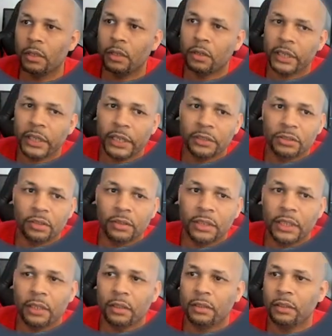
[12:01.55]
Okay, so
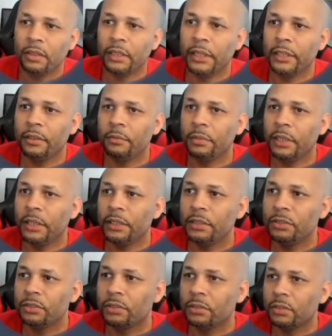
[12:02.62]
now the landing
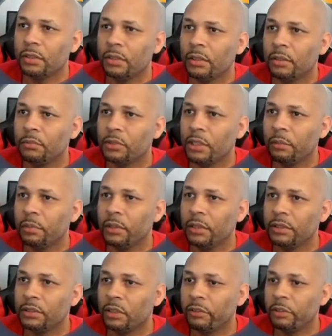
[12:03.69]
page template
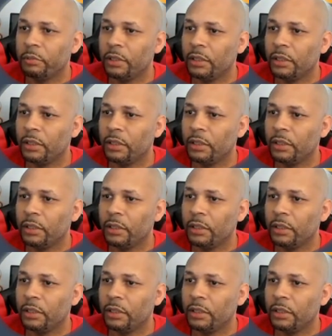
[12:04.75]
has already